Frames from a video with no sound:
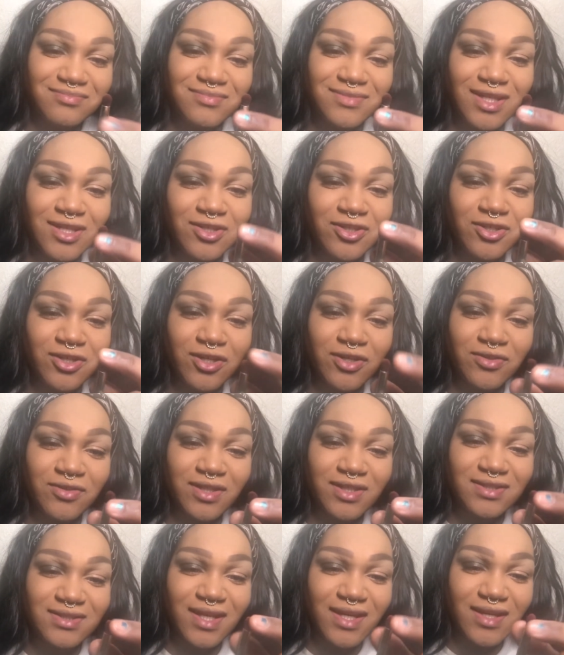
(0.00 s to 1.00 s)
I don't know,
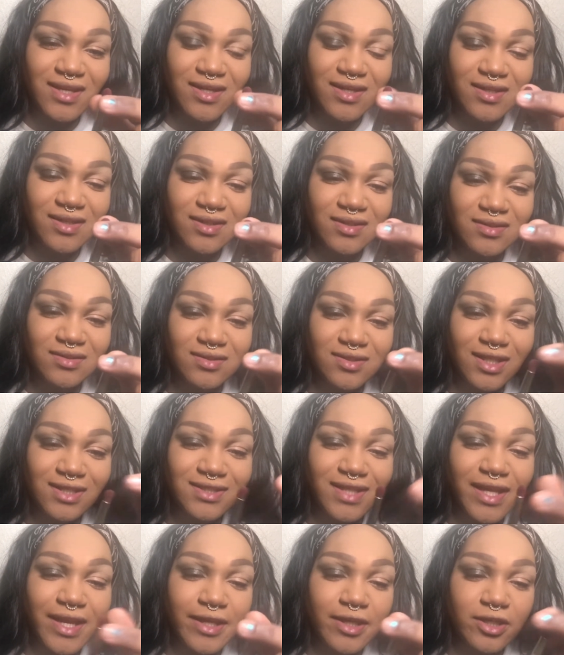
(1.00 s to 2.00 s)
it's kind
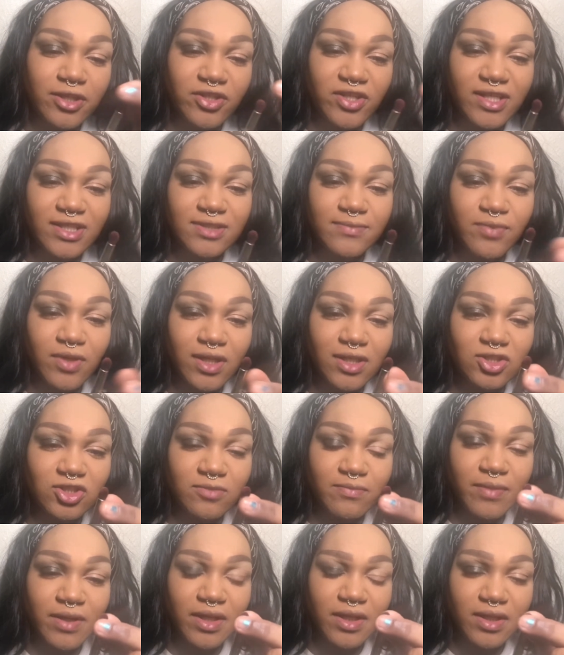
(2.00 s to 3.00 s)
of like a crease brush,
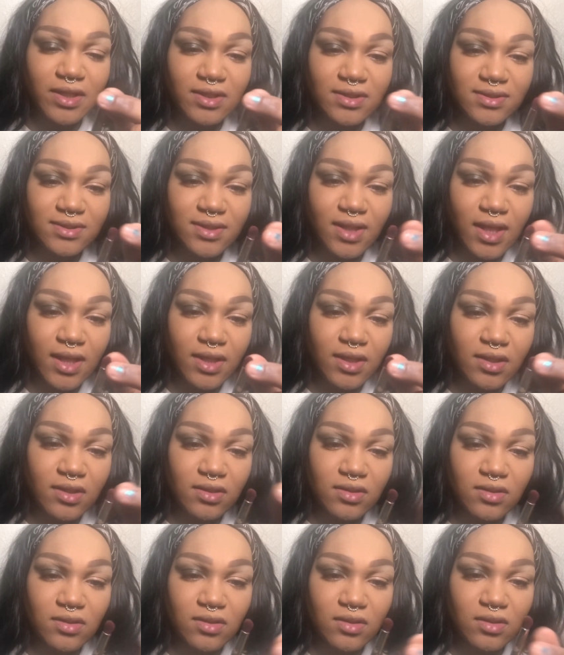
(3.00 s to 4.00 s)
but it's like
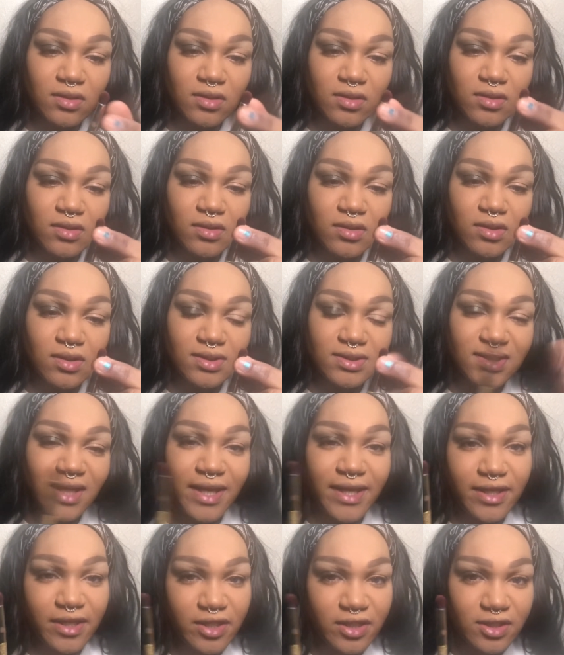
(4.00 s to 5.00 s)

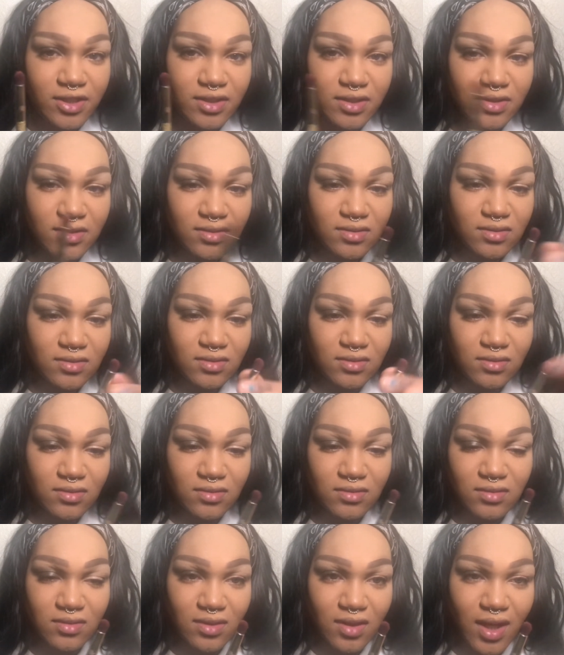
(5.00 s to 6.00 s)
tighter,
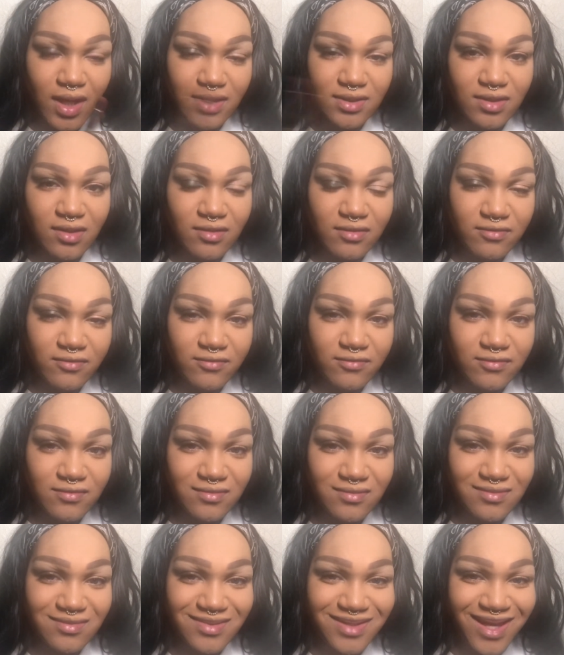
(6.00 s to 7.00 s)
kind of.
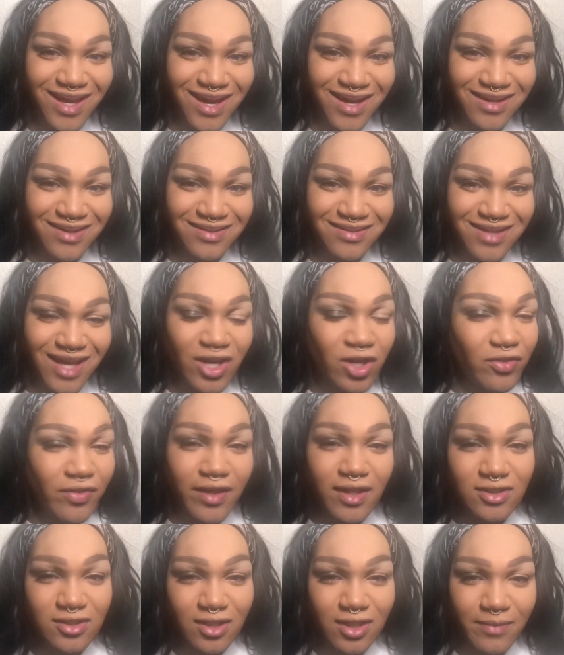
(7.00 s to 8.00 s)
Yeah, I don't think
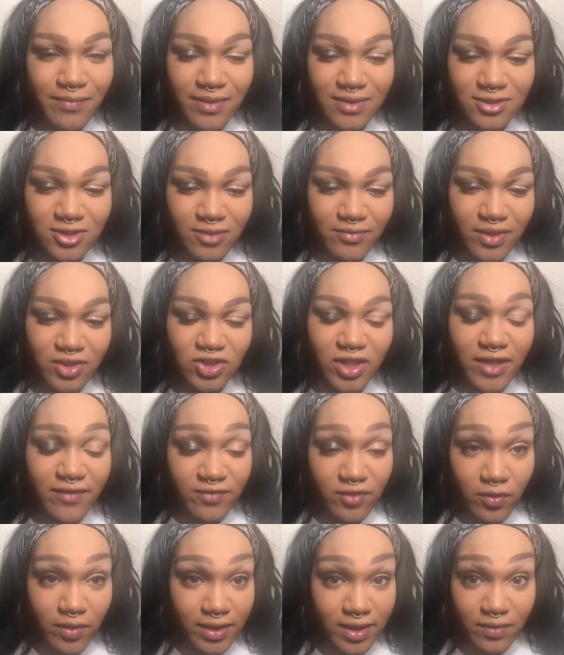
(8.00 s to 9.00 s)
it's called a pencil brush. I have
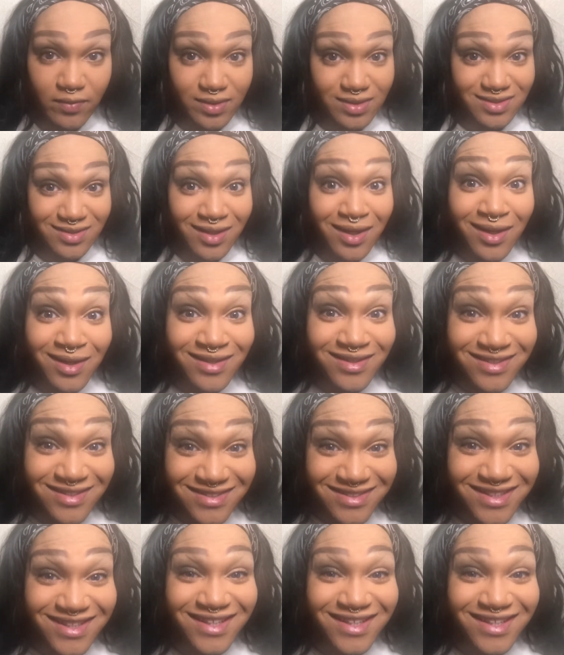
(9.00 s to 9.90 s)
no idea what it's called.